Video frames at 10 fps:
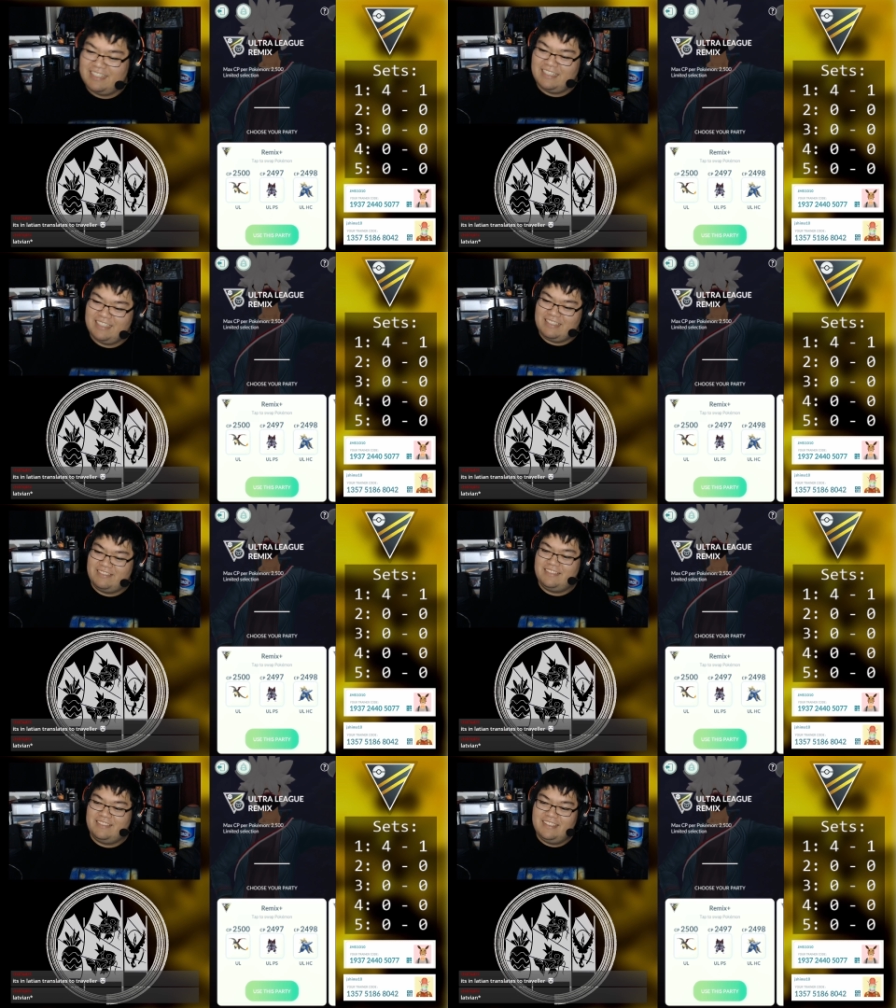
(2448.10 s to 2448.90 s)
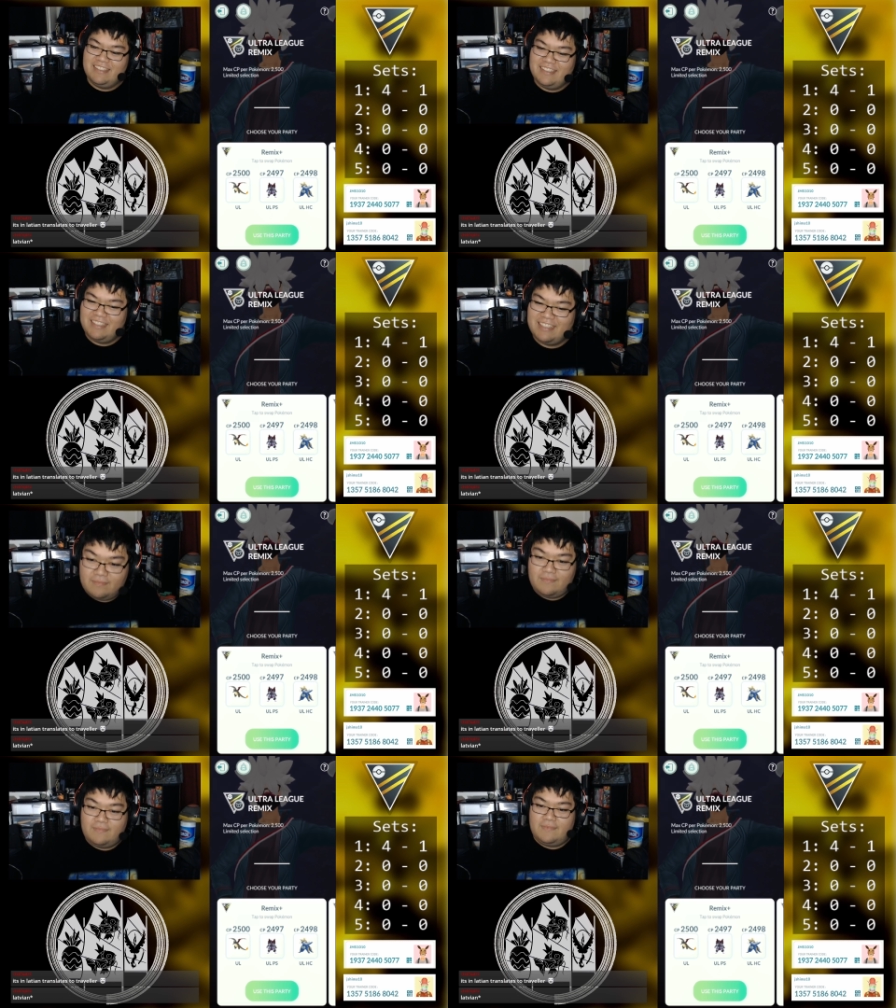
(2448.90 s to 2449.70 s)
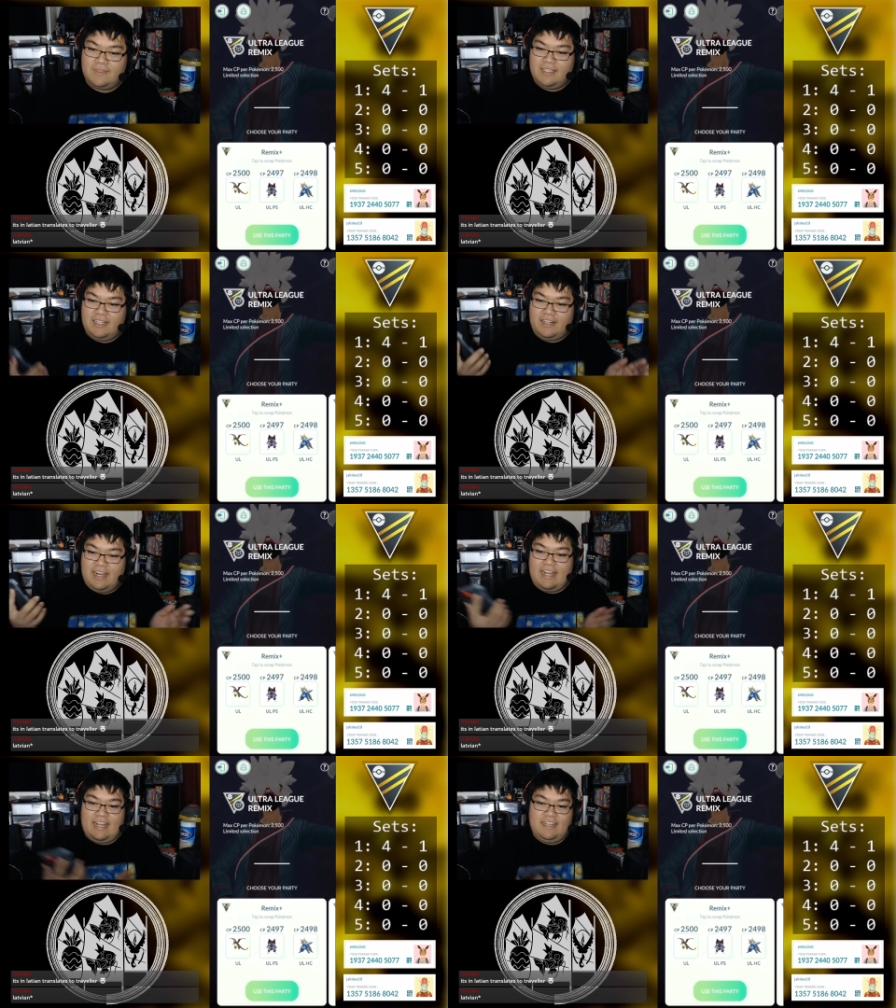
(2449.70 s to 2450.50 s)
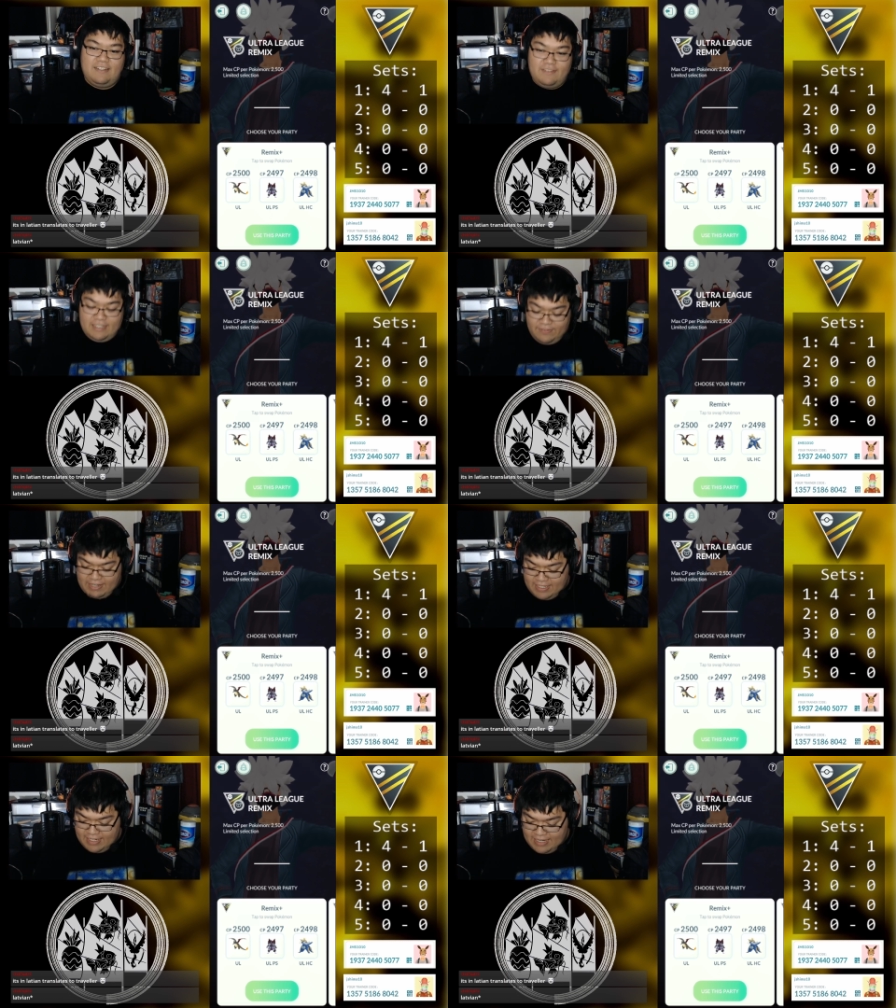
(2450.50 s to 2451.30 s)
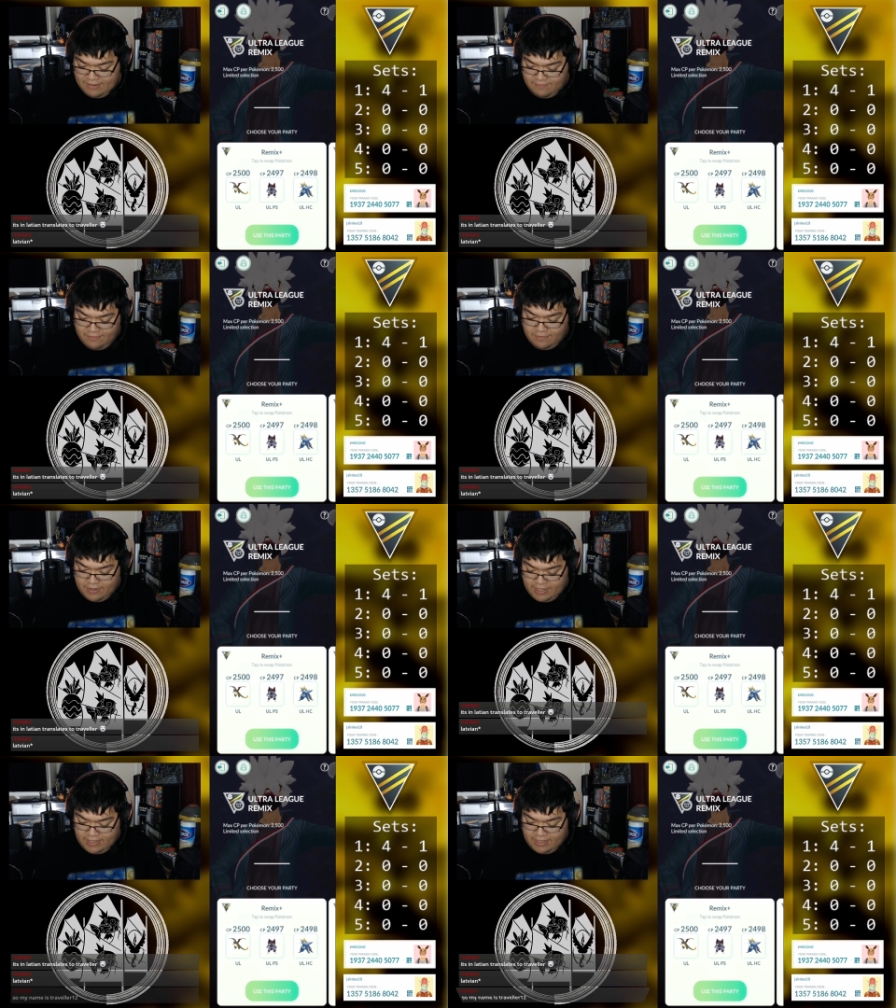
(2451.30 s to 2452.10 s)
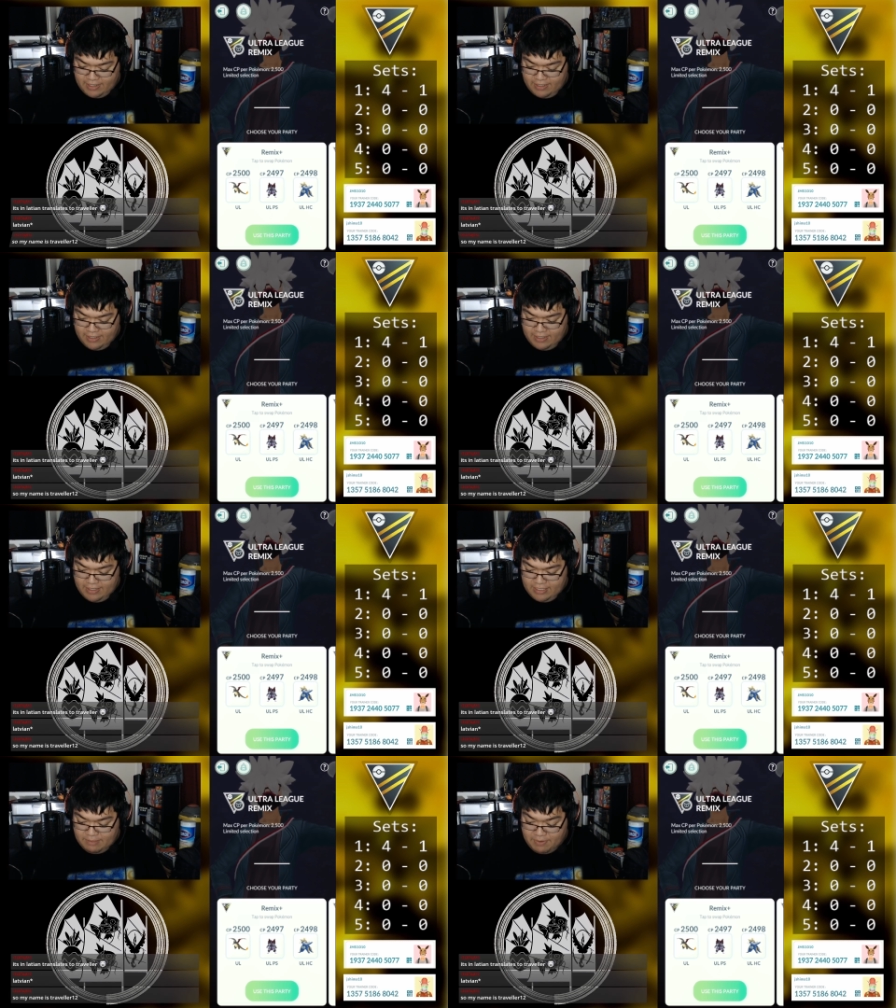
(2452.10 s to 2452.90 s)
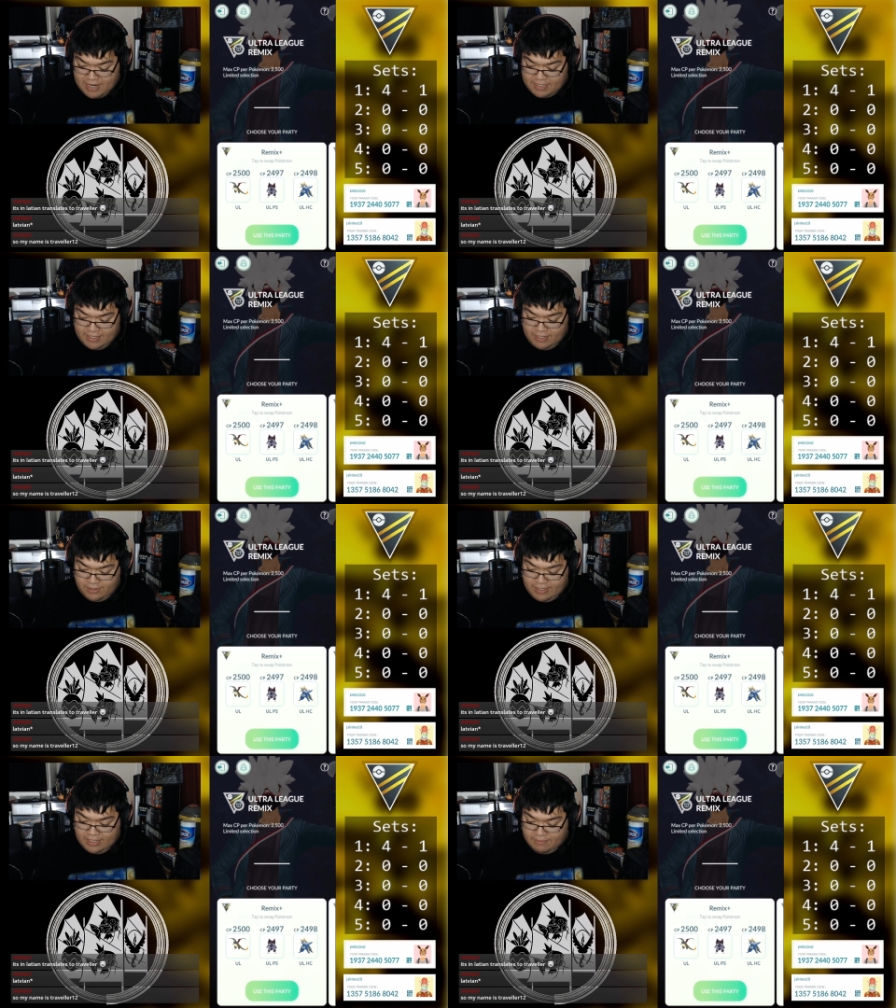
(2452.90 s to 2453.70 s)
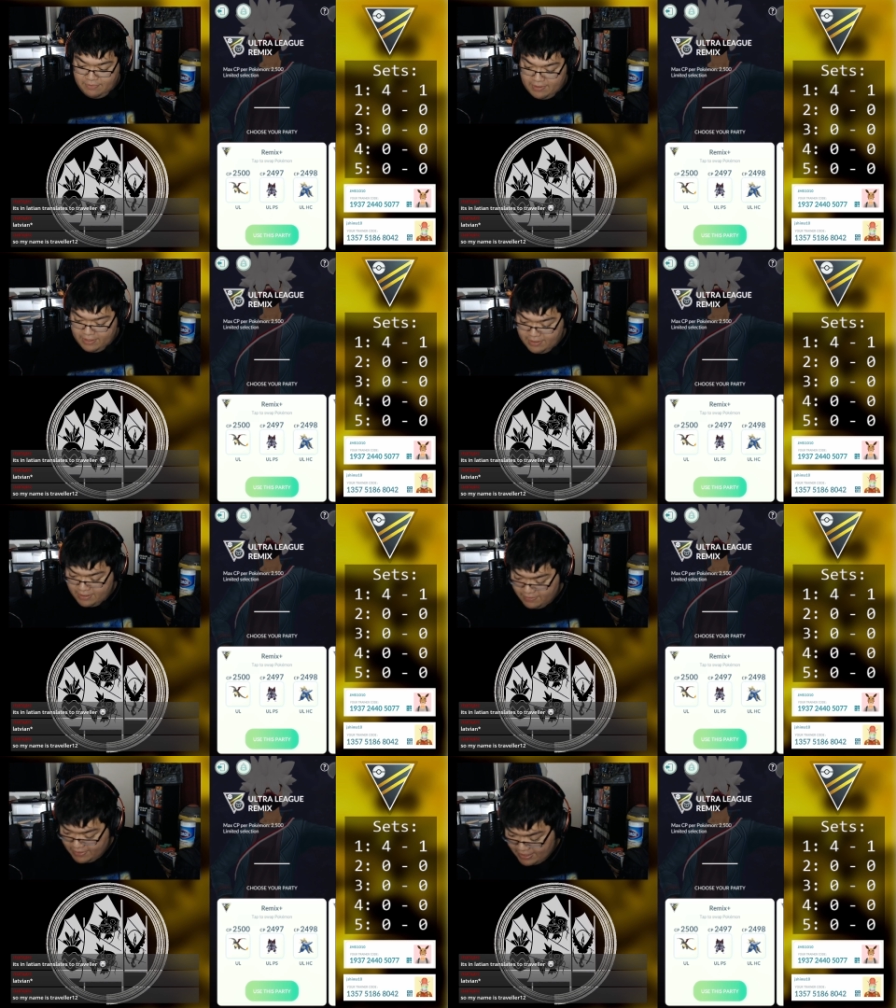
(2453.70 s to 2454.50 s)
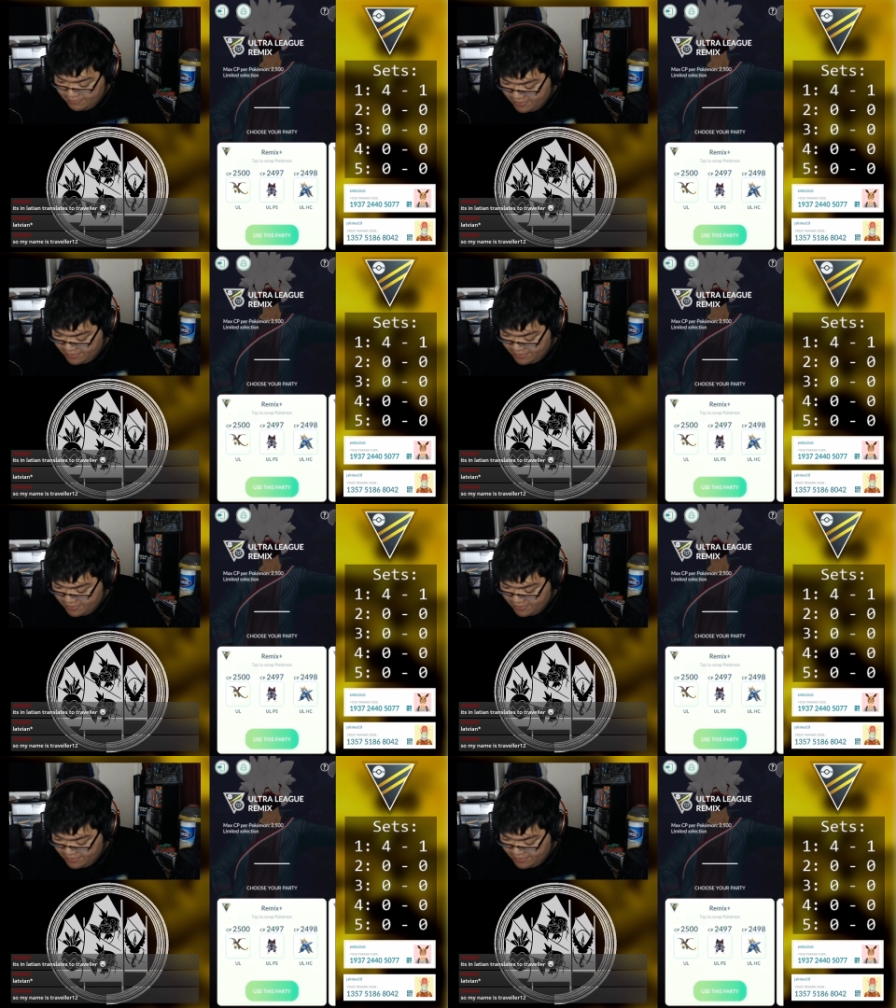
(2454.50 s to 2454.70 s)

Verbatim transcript: cool. Alright, in the meantime, we're Surprisingly holding up for so my name.